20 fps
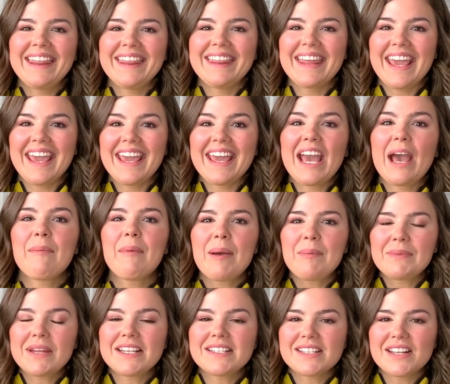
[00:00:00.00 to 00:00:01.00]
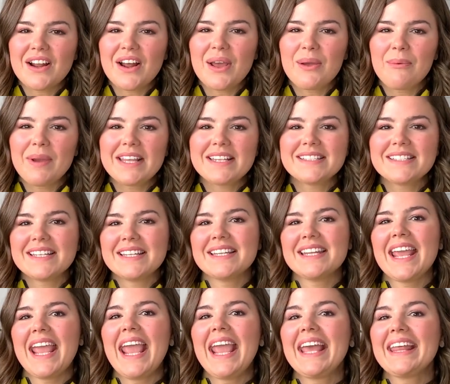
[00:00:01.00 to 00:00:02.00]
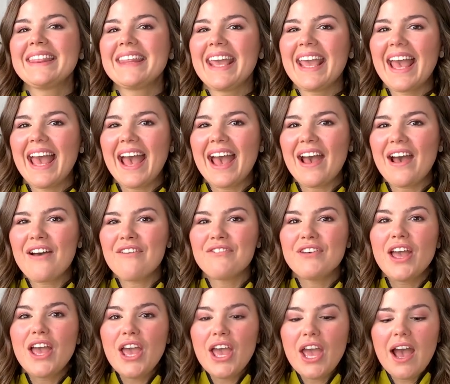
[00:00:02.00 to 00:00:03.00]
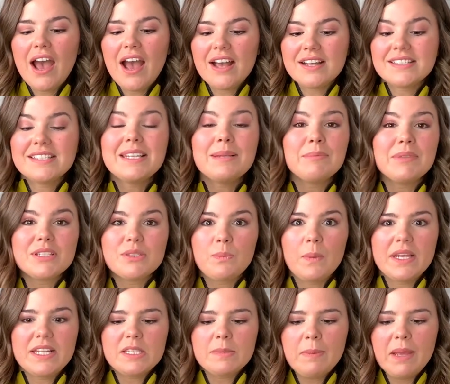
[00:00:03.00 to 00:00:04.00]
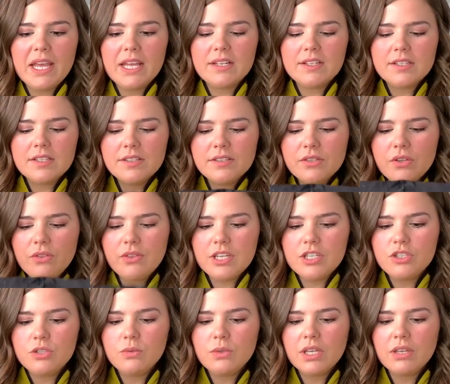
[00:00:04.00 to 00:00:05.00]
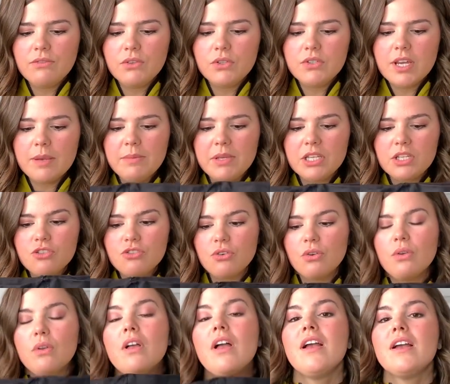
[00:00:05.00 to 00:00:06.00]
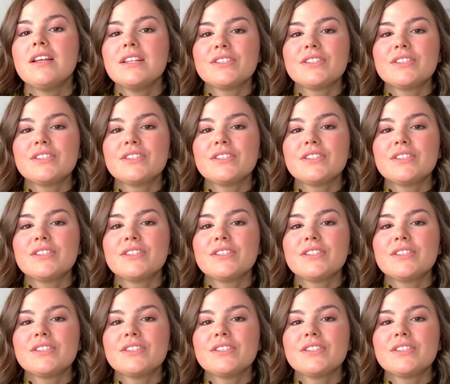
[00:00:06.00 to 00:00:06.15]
They come up nice and high-waisted, and they have a seamless waistband. So they do give you tummy control.